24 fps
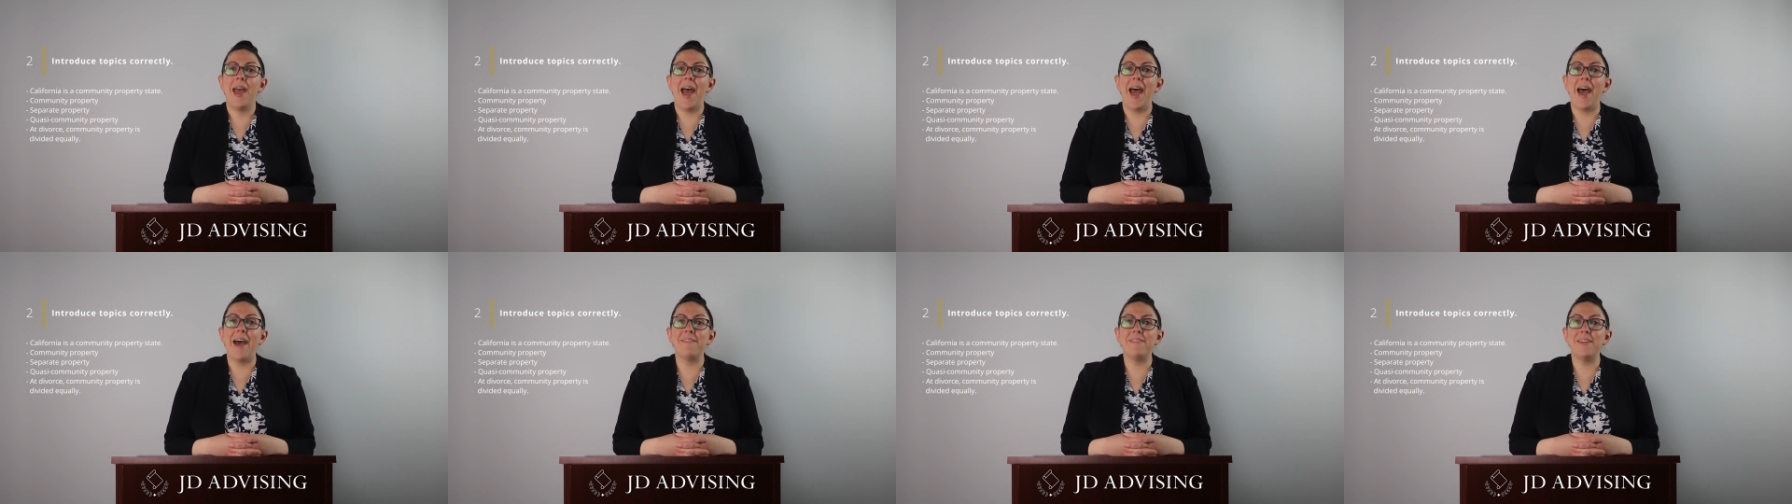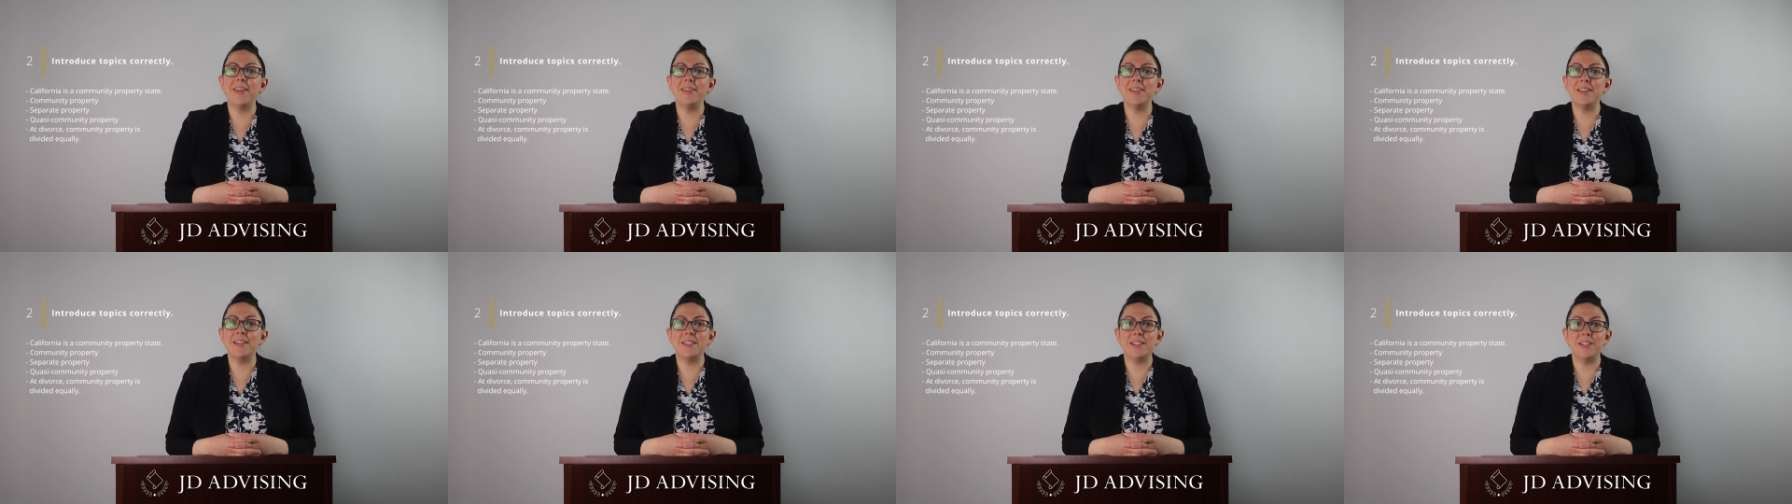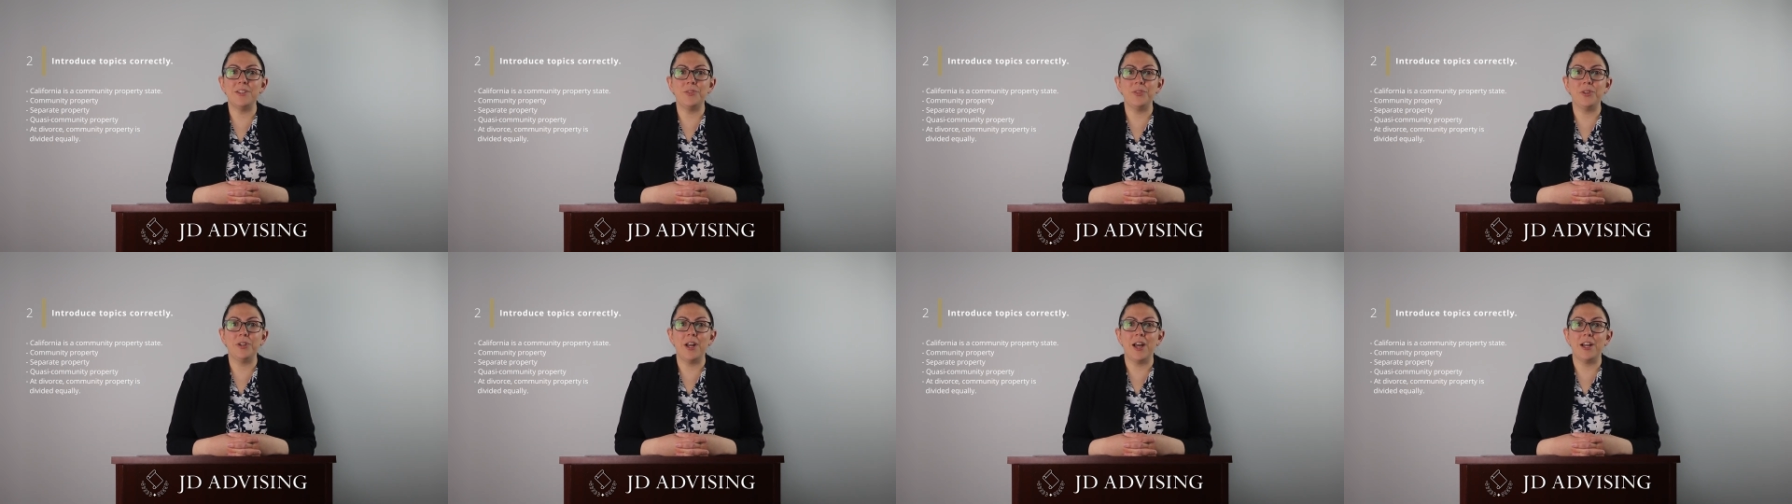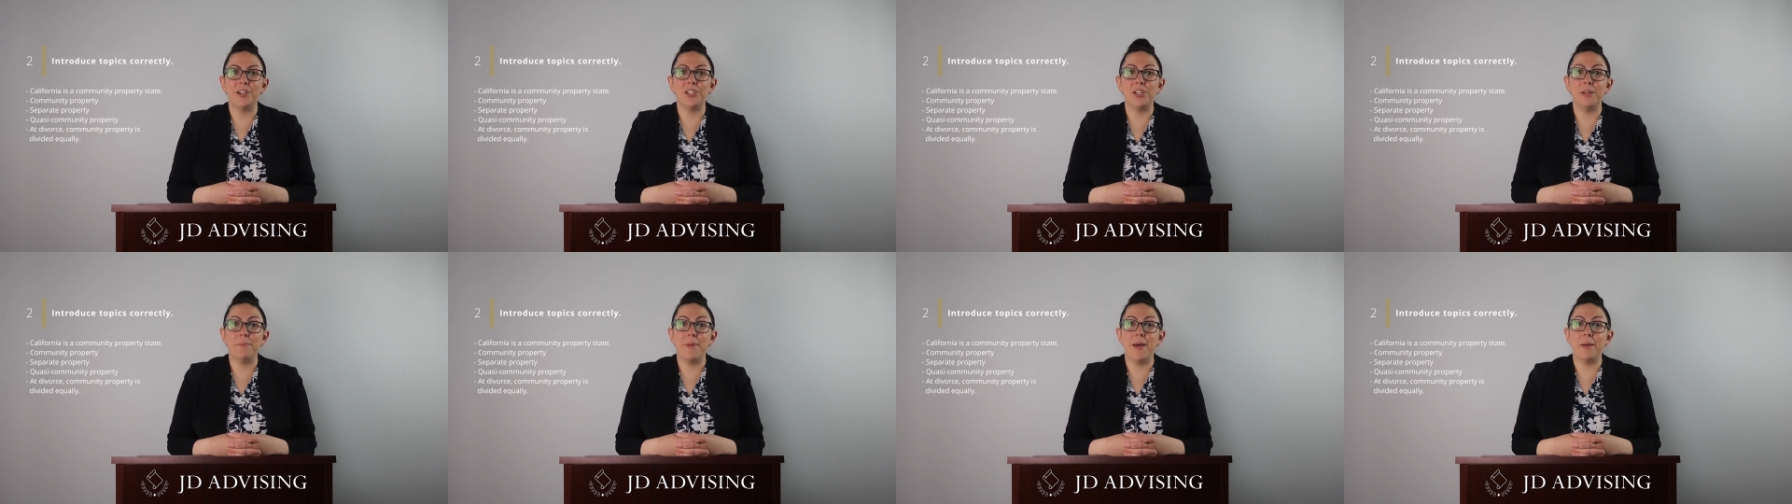Having this
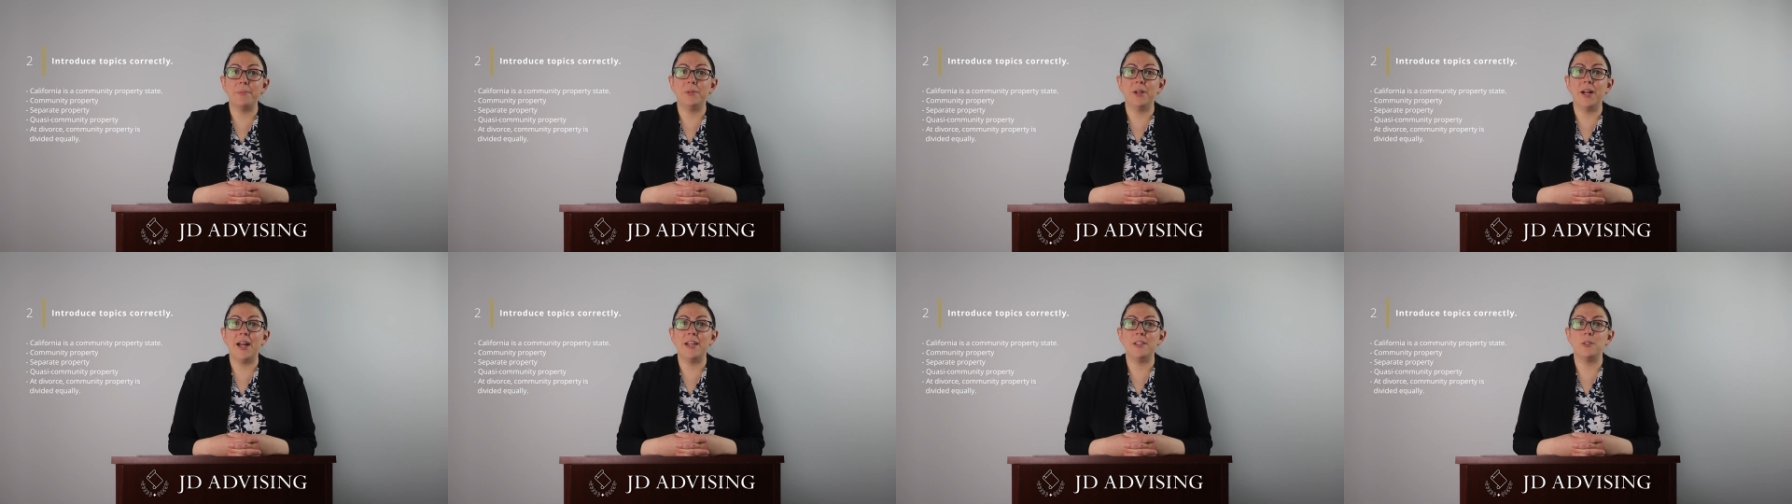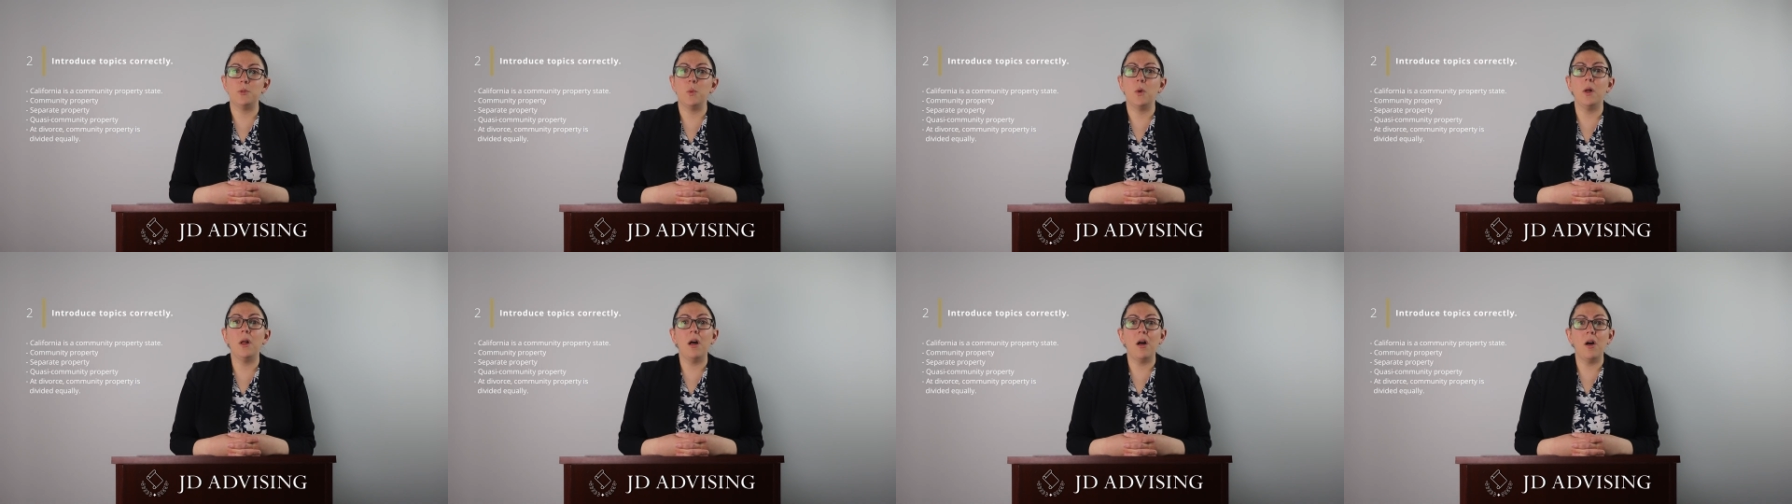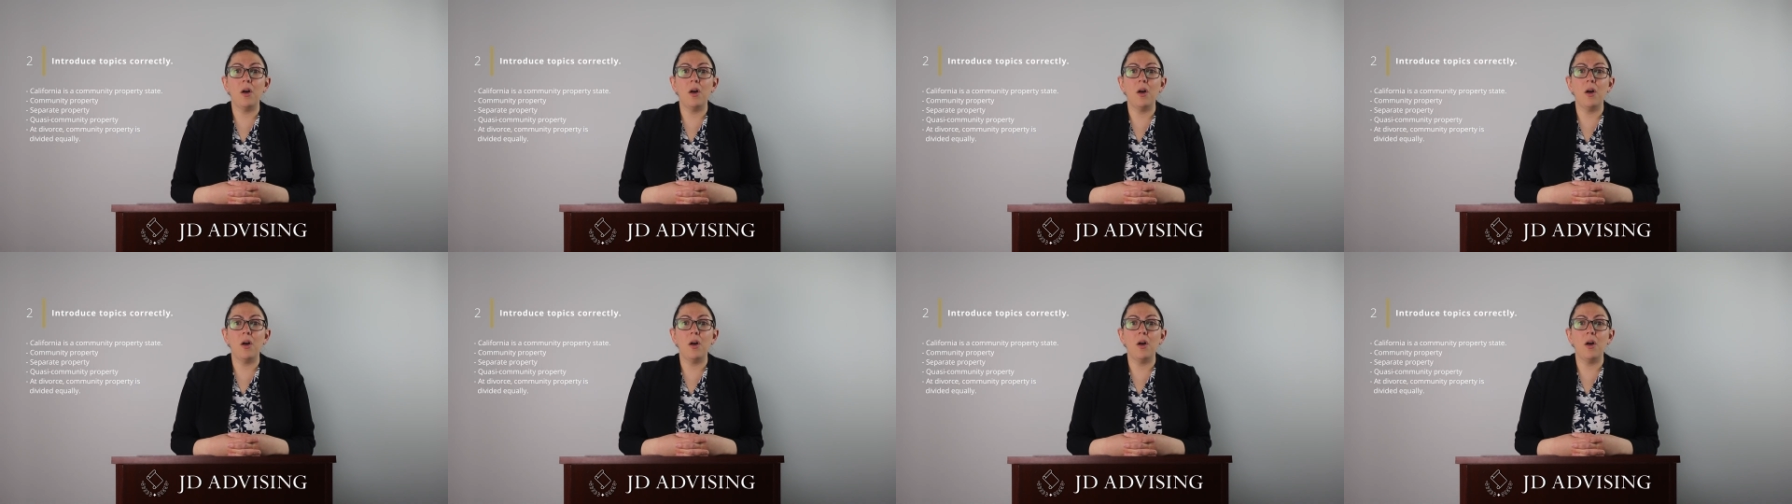introduction memorized will